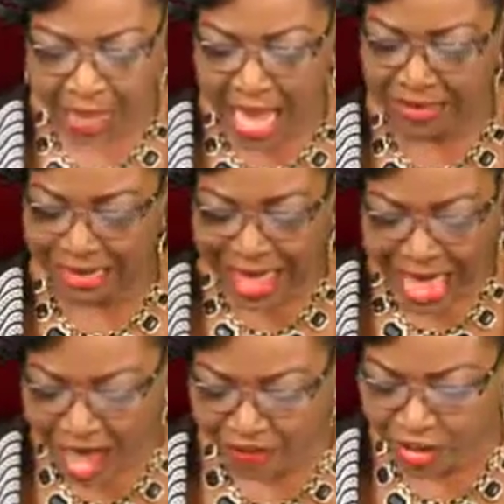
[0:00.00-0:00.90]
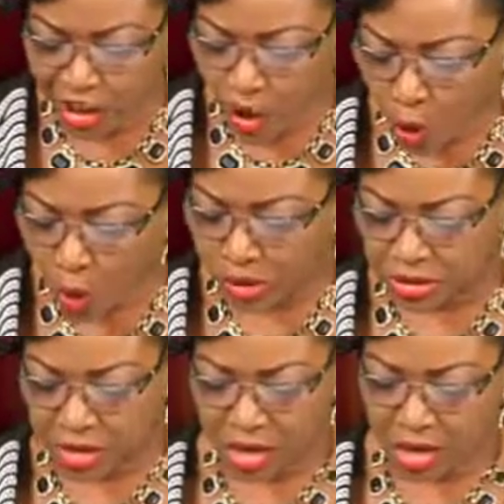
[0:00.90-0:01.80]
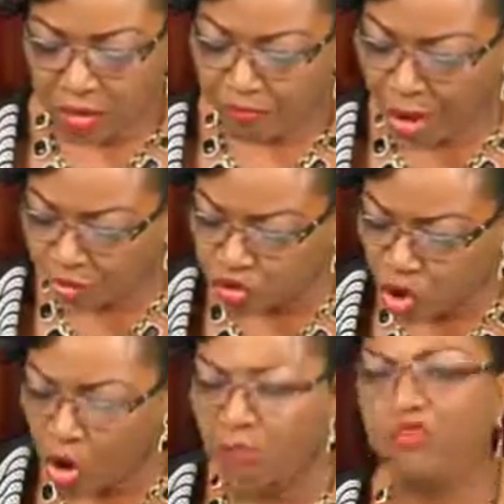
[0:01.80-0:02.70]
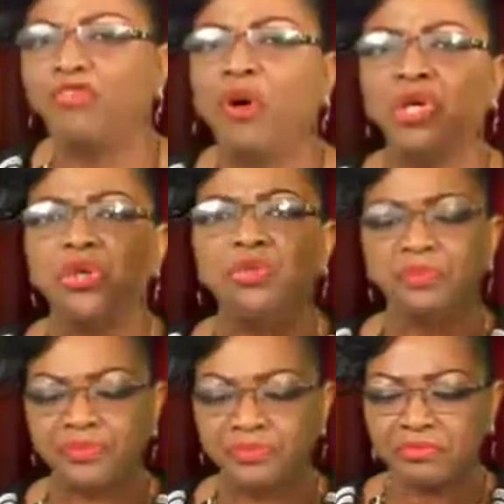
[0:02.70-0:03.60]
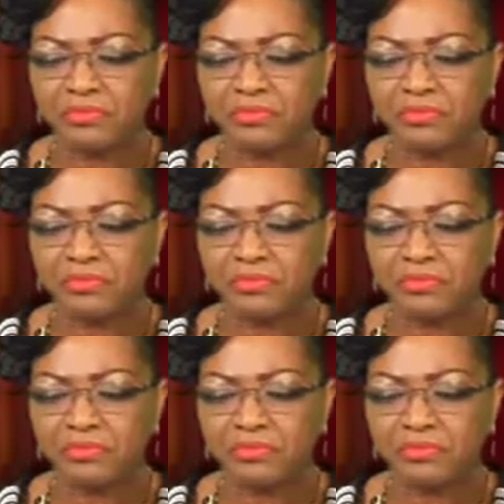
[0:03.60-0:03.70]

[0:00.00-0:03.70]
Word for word: and the heavenly hosts bow down before you.